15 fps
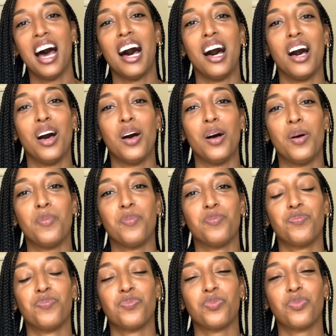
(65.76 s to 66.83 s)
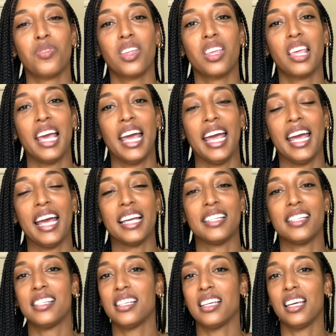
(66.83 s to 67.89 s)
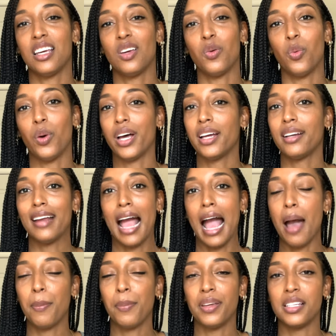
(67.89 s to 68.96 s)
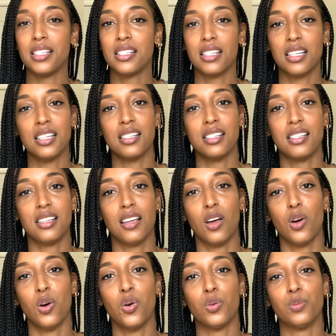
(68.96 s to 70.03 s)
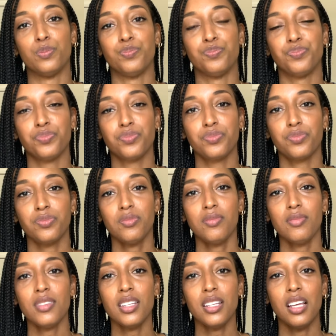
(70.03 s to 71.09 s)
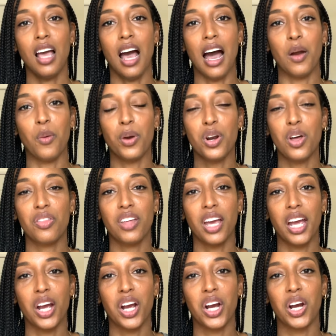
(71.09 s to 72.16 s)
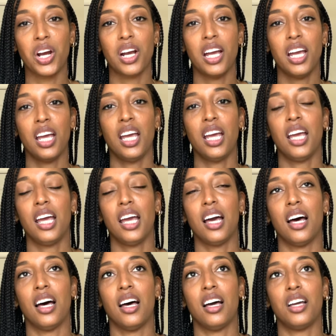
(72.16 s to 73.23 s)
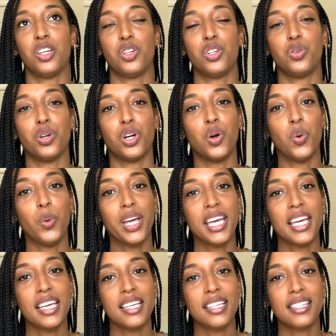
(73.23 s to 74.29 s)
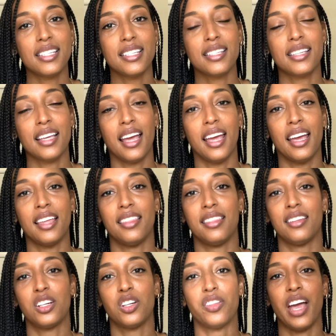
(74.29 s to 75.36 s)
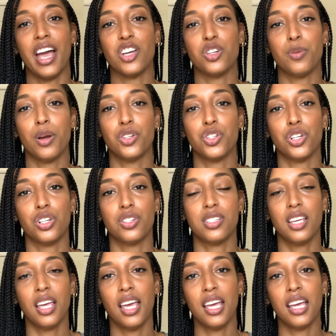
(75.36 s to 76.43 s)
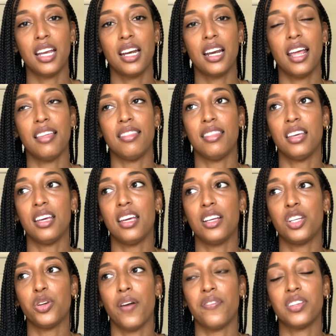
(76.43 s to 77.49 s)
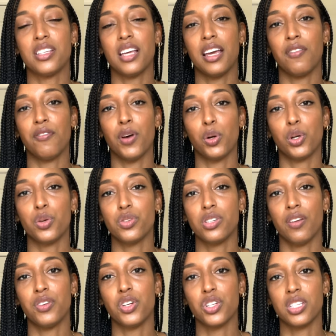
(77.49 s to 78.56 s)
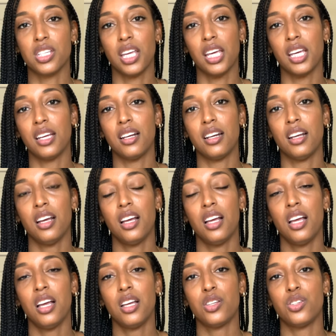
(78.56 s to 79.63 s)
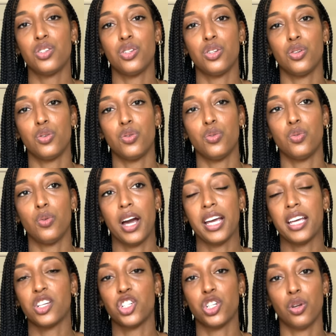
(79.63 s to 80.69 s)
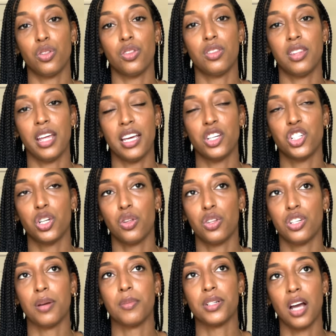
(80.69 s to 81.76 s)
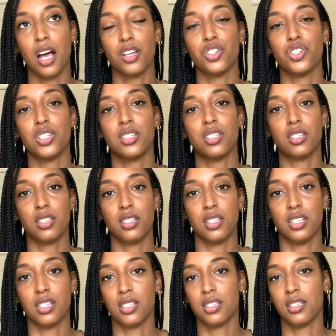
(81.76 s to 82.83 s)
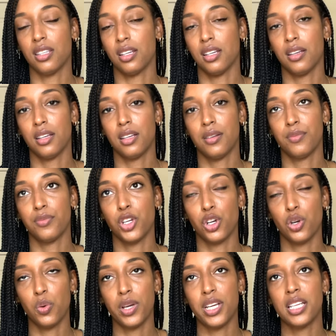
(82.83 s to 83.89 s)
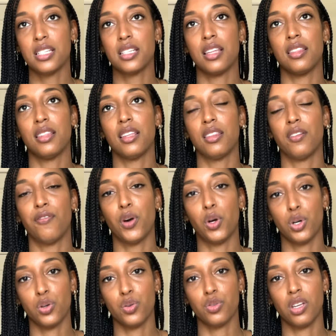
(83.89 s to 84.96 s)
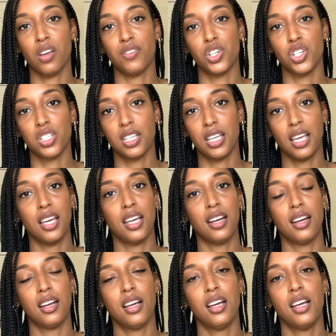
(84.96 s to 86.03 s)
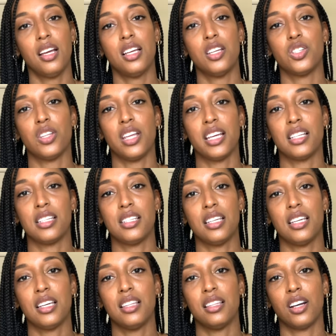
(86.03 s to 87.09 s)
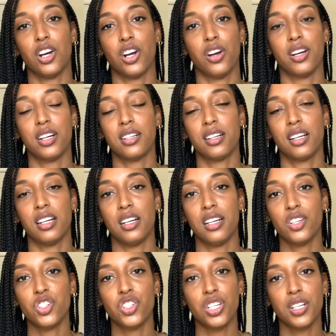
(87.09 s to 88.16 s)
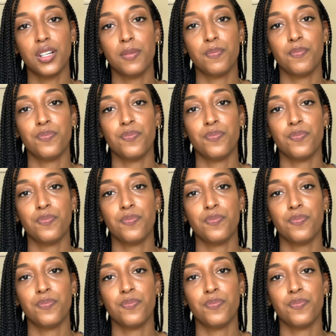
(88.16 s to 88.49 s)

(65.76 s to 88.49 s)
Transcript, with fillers: um, and see what happens. And so I went on there. Uh, you do a quiz, and you know they ask you about your skin, and then you have to take photos of your skin to, I guess, show they show the dermatologist the your quiz, and then the photos of your skin so they can see the current condition.